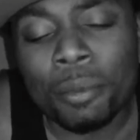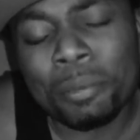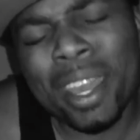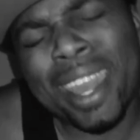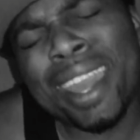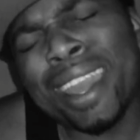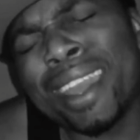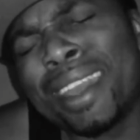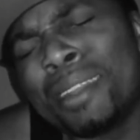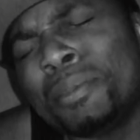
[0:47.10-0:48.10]

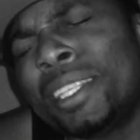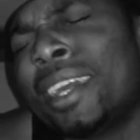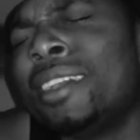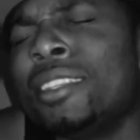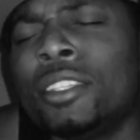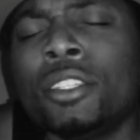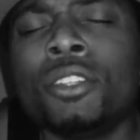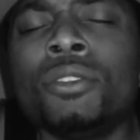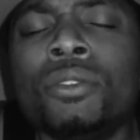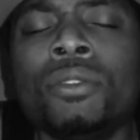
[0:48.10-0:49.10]
Man, I'm telling
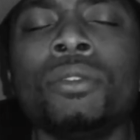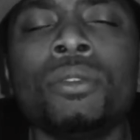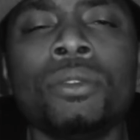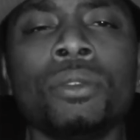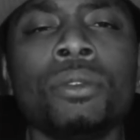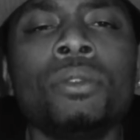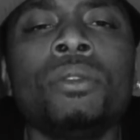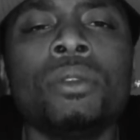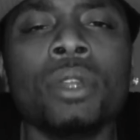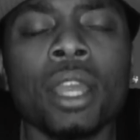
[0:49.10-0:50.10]

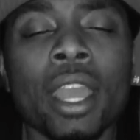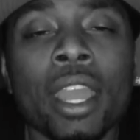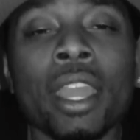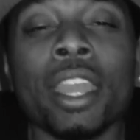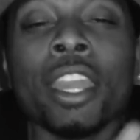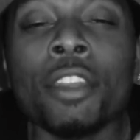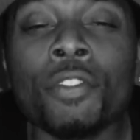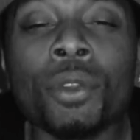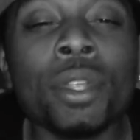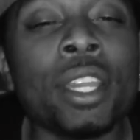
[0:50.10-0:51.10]
you, if
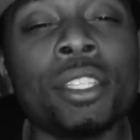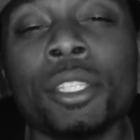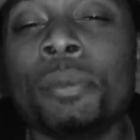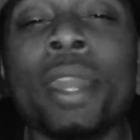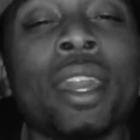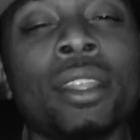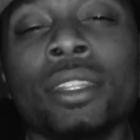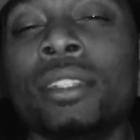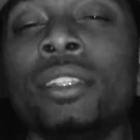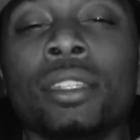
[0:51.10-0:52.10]
you think she bad,
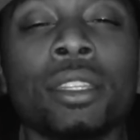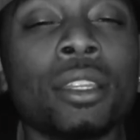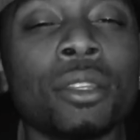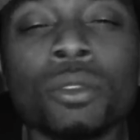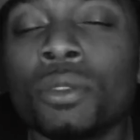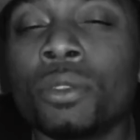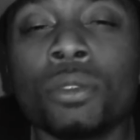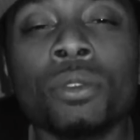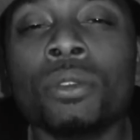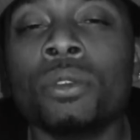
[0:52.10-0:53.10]
then look at her
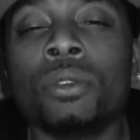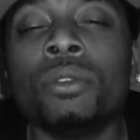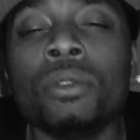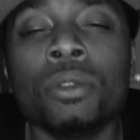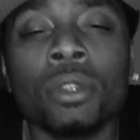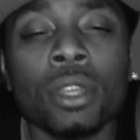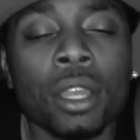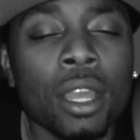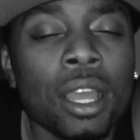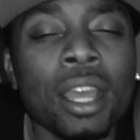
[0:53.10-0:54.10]
crew.
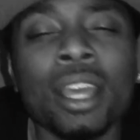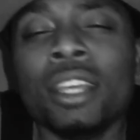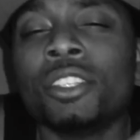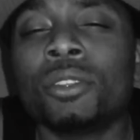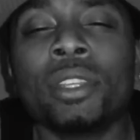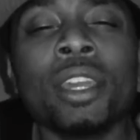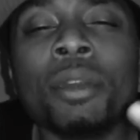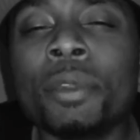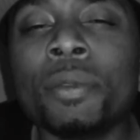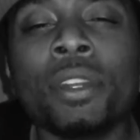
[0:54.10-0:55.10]
So
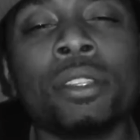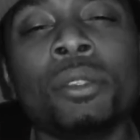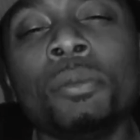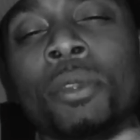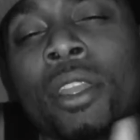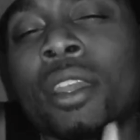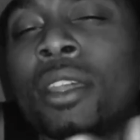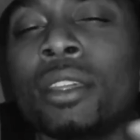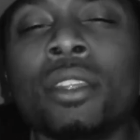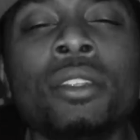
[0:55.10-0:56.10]
tell me what's a
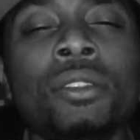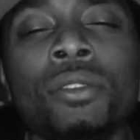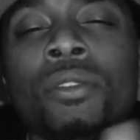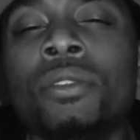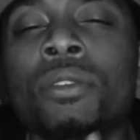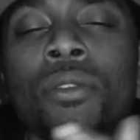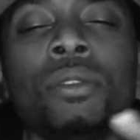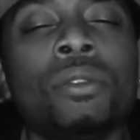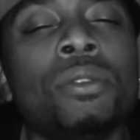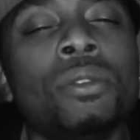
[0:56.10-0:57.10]
brother to
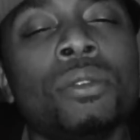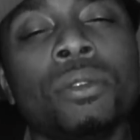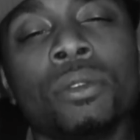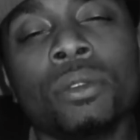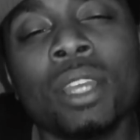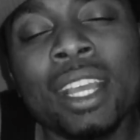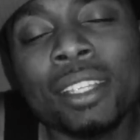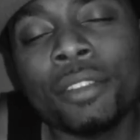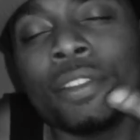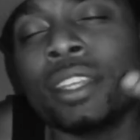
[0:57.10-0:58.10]
do
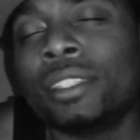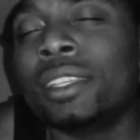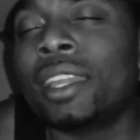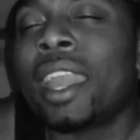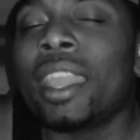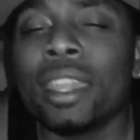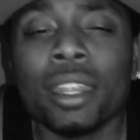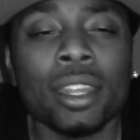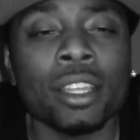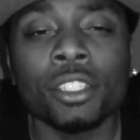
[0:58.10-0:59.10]

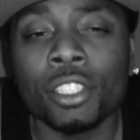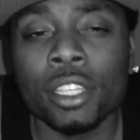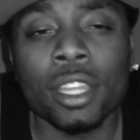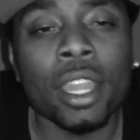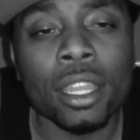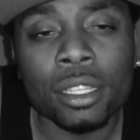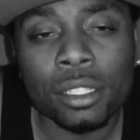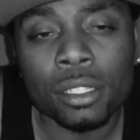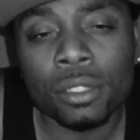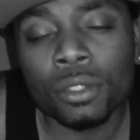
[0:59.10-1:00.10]
sophisticated and she
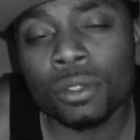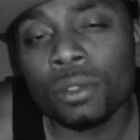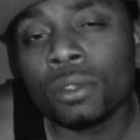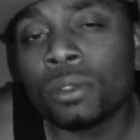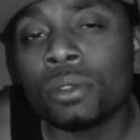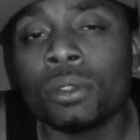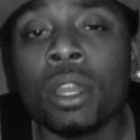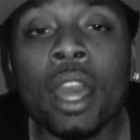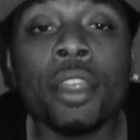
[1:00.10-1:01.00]
gangster too.